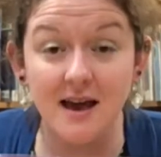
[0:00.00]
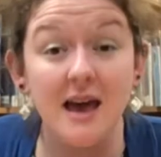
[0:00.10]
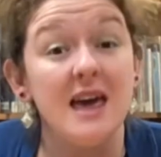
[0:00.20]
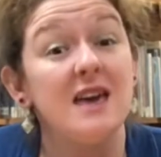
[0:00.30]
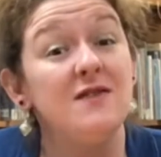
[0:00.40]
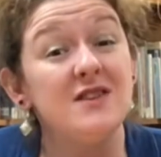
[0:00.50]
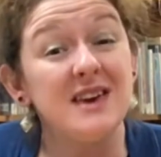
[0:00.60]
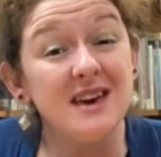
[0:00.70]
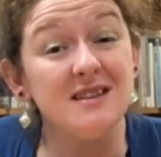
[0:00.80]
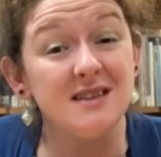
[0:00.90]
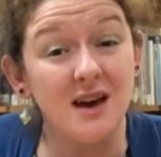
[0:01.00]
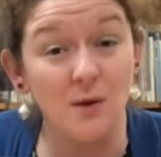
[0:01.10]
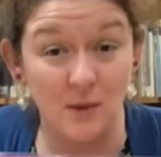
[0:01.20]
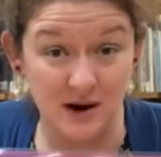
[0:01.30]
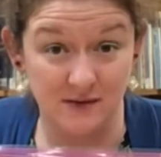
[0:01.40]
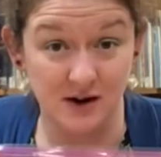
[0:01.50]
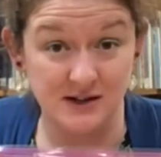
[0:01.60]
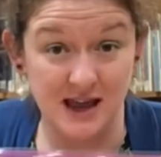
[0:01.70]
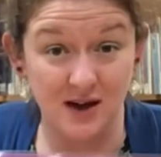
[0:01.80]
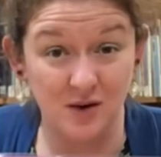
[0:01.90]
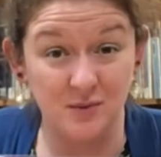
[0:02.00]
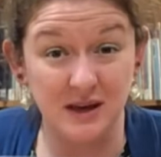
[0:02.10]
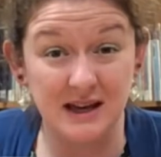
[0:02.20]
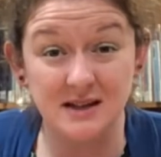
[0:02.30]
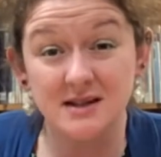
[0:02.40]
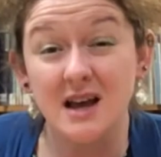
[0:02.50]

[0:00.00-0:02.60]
If you can't get one of our take-home kits,